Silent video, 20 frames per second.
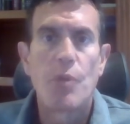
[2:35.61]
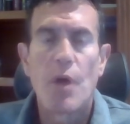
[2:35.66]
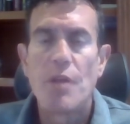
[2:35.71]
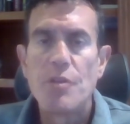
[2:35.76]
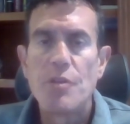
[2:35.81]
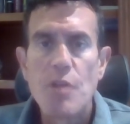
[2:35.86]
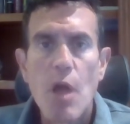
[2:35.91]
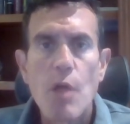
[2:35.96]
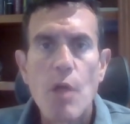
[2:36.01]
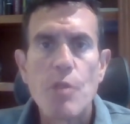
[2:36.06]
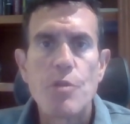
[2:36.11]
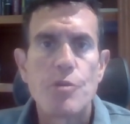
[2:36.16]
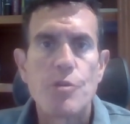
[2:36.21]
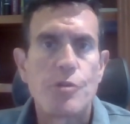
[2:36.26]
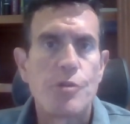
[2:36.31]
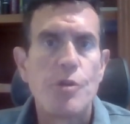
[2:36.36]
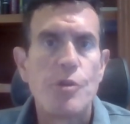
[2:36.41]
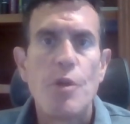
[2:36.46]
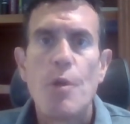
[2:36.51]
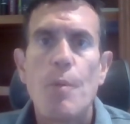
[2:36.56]

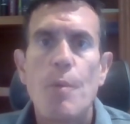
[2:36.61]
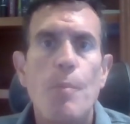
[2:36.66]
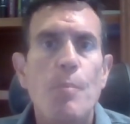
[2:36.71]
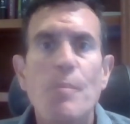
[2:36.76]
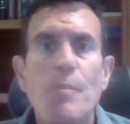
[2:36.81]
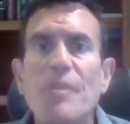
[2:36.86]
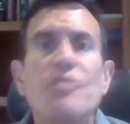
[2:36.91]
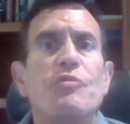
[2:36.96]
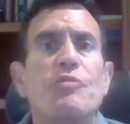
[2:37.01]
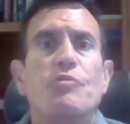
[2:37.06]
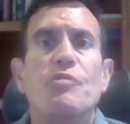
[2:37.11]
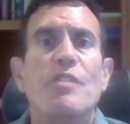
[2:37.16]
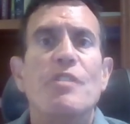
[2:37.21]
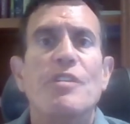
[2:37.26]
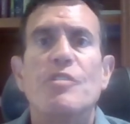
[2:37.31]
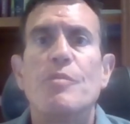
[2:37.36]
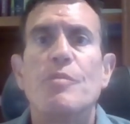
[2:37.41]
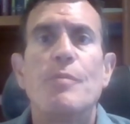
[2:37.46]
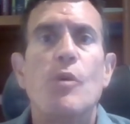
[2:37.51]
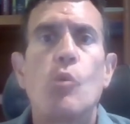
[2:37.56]
Another mystery
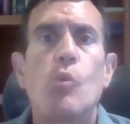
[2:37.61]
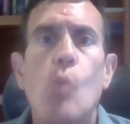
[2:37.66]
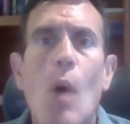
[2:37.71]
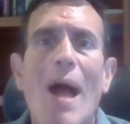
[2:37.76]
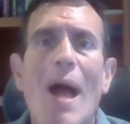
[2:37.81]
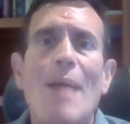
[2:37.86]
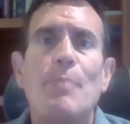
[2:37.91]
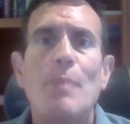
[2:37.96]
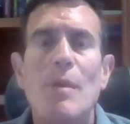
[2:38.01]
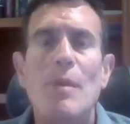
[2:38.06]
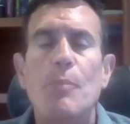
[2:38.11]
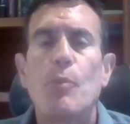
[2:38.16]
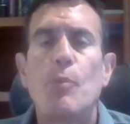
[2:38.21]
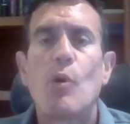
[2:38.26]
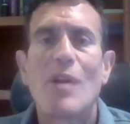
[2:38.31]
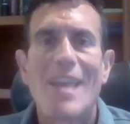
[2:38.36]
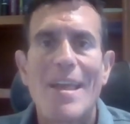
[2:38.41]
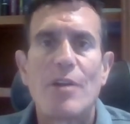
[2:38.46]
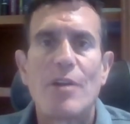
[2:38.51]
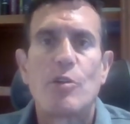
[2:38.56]
to me why people
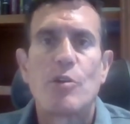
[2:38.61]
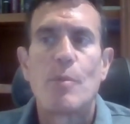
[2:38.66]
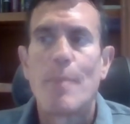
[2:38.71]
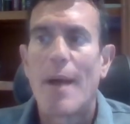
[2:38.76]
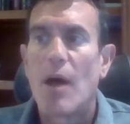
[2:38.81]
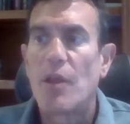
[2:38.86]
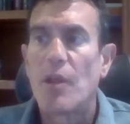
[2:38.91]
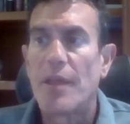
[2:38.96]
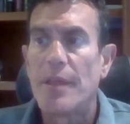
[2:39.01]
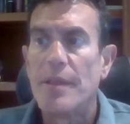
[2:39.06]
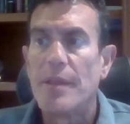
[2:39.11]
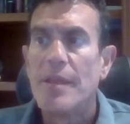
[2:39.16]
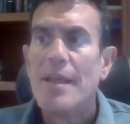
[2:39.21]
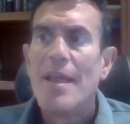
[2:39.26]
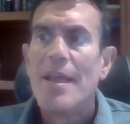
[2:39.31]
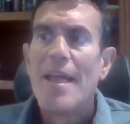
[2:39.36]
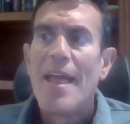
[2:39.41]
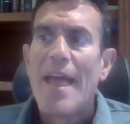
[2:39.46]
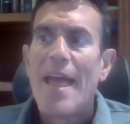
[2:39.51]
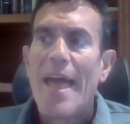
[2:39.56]
care about it.
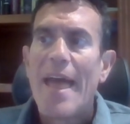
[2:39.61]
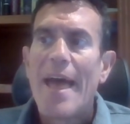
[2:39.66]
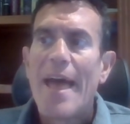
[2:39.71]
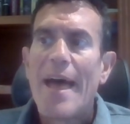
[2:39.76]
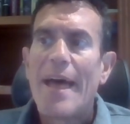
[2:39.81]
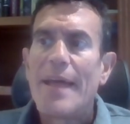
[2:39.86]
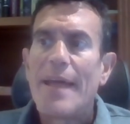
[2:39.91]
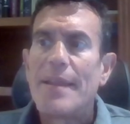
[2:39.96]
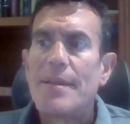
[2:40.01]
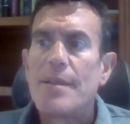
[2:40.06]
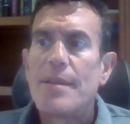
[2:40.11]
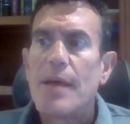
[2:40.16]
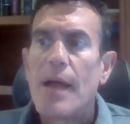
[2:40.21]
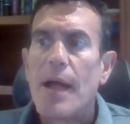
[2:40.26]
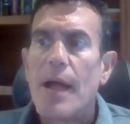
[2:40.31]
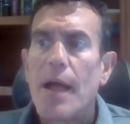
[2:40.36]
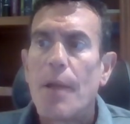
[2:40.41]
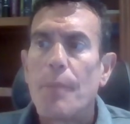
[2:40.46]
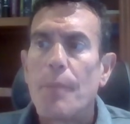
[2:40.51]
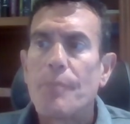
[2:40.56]
And
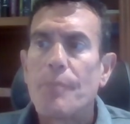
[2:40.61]
uh,